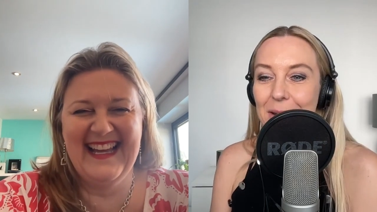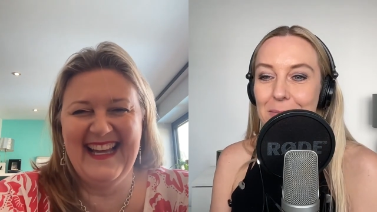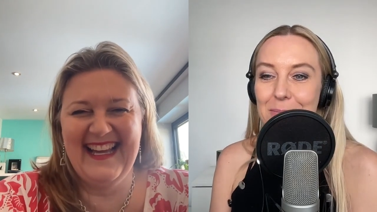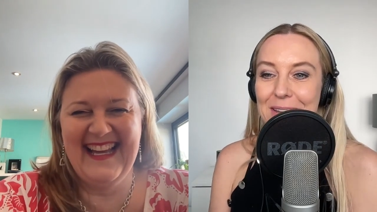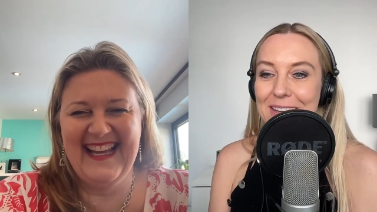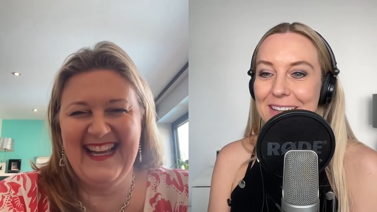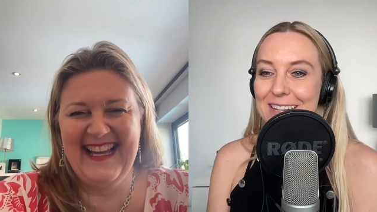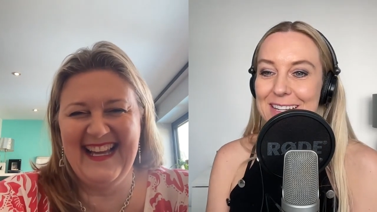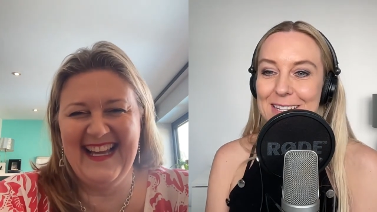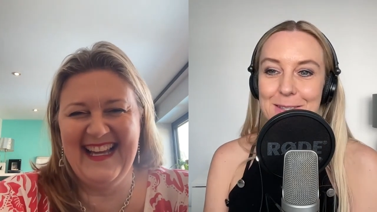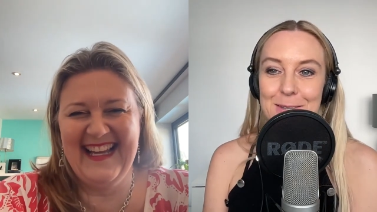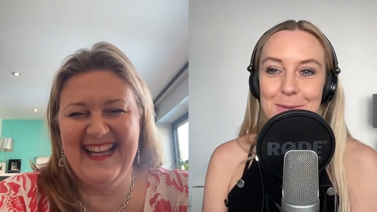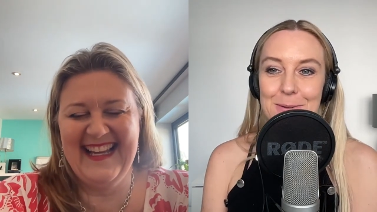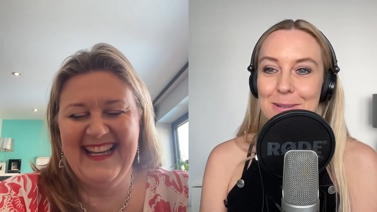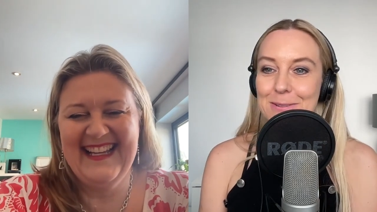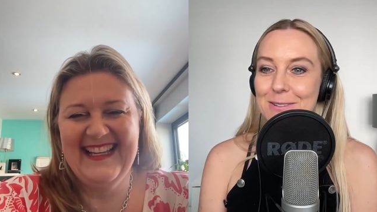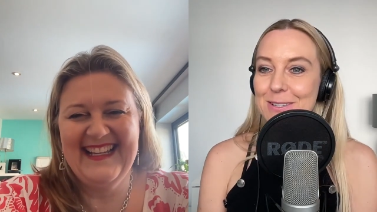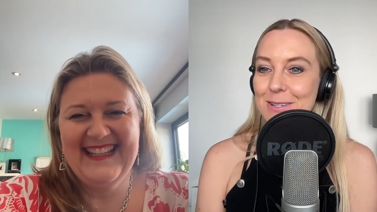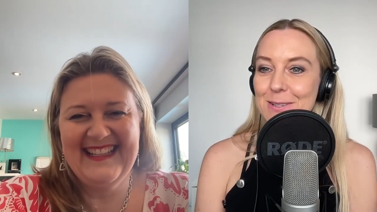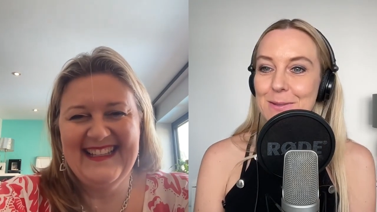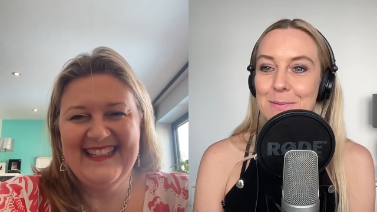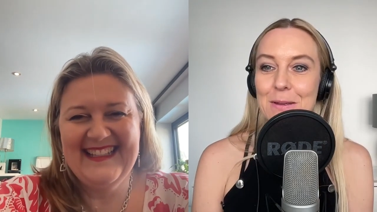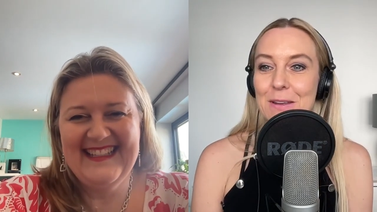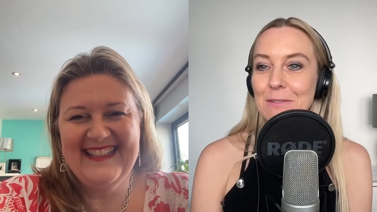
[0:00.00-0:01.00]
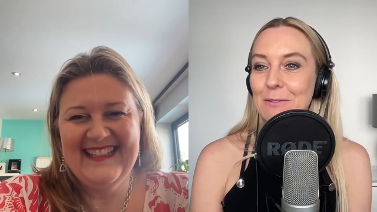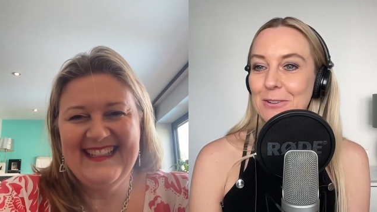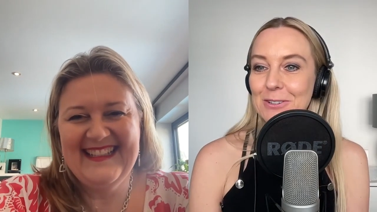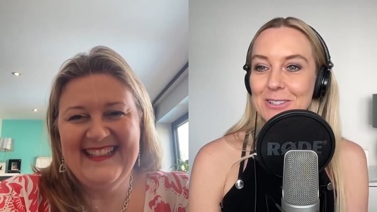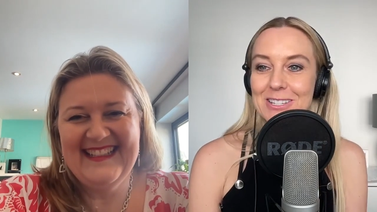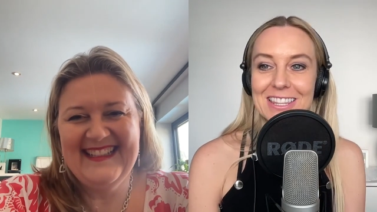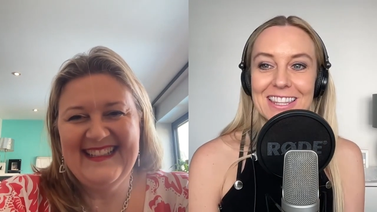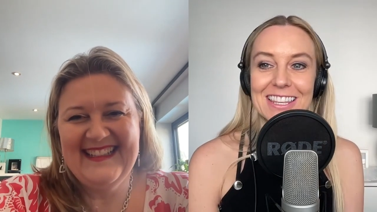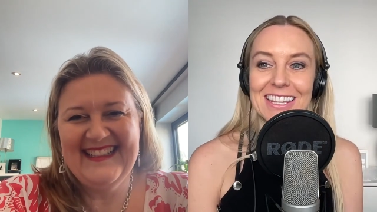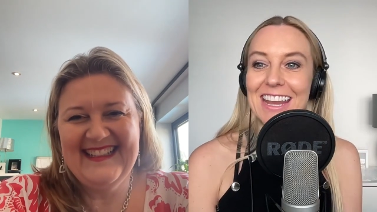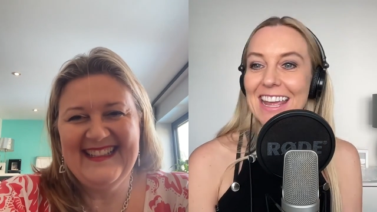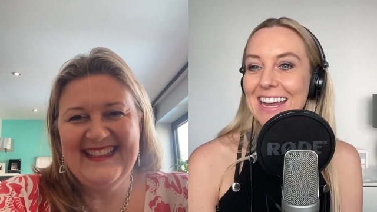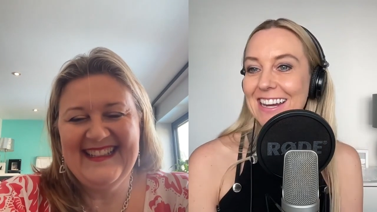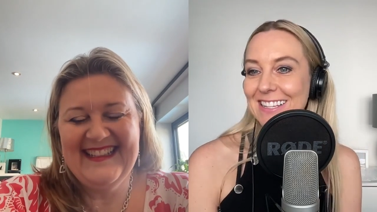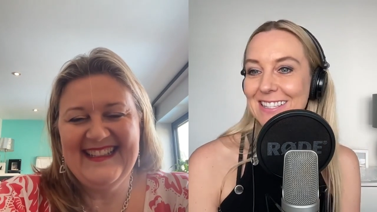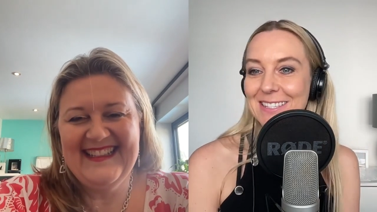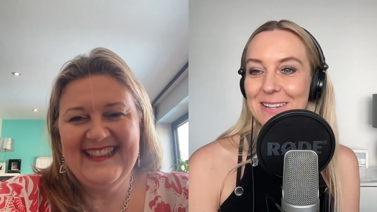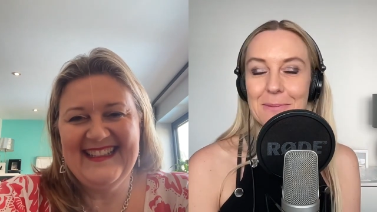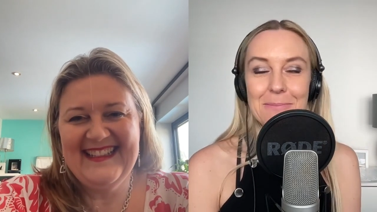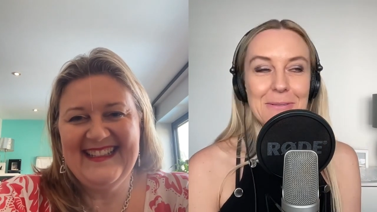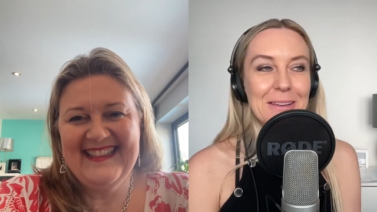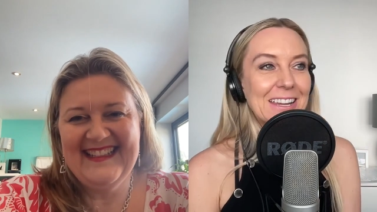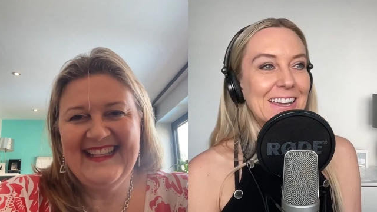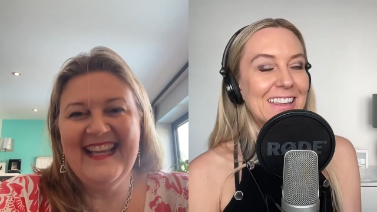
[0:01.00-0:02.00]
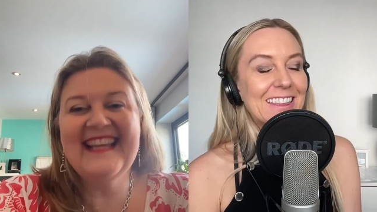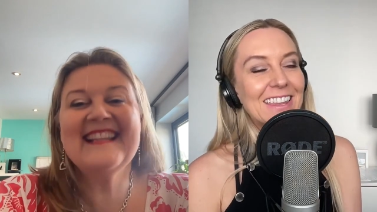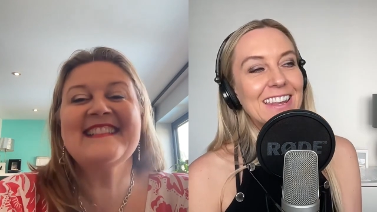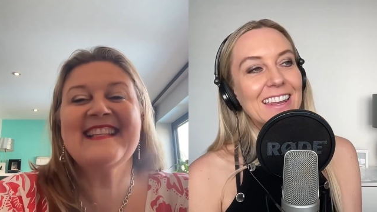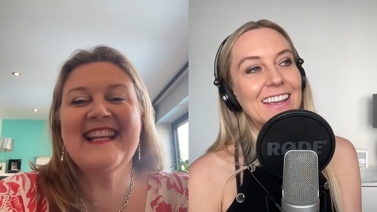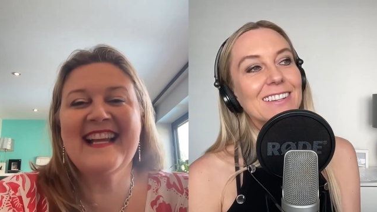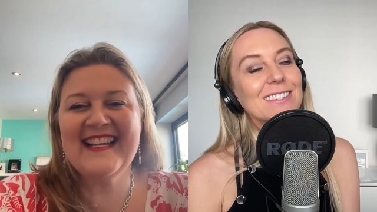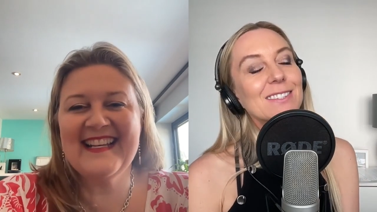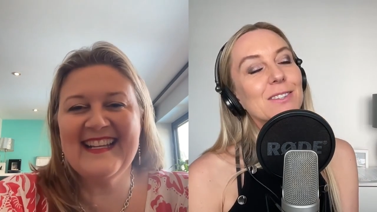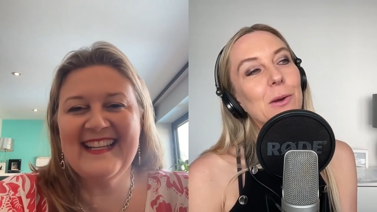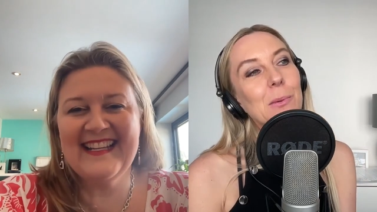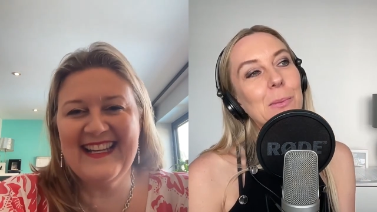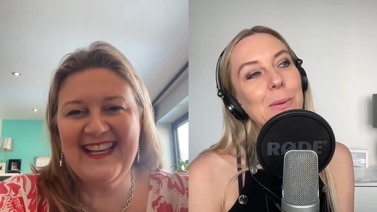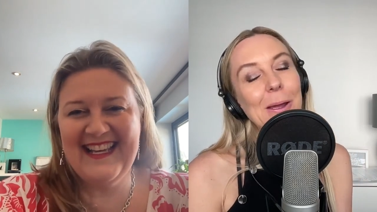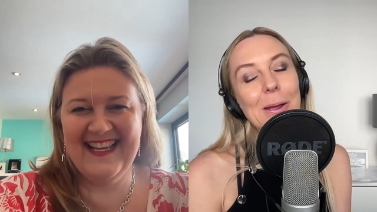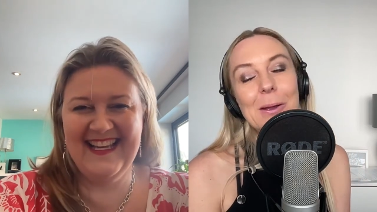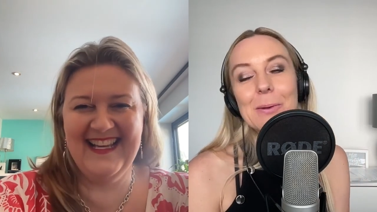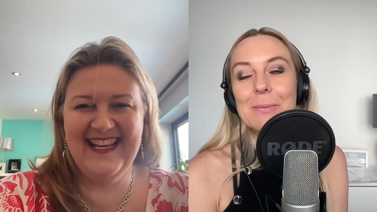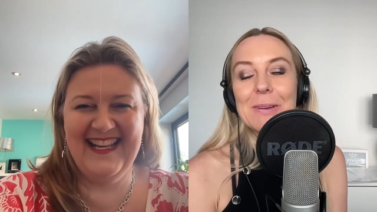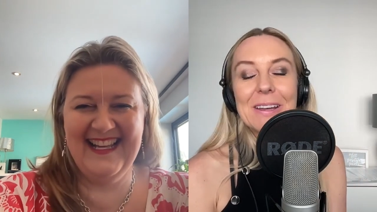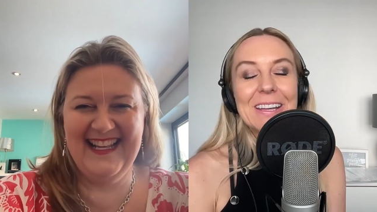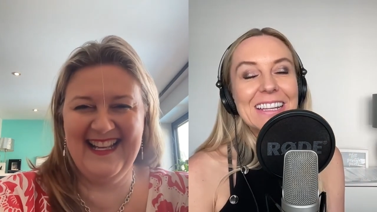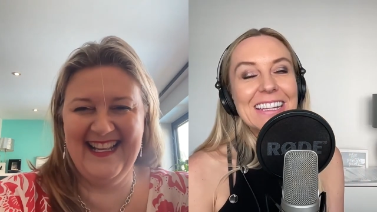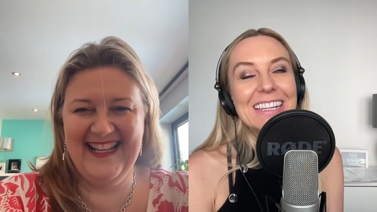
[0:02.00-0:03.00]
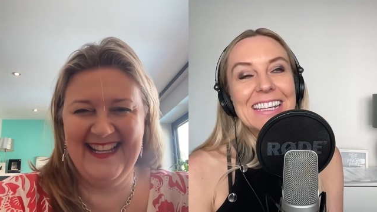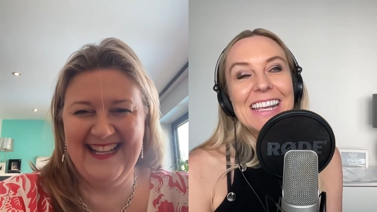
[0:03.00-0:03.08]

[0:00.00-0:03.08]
Speaker 1: because we just move on to the next topic and exactly. next topic. But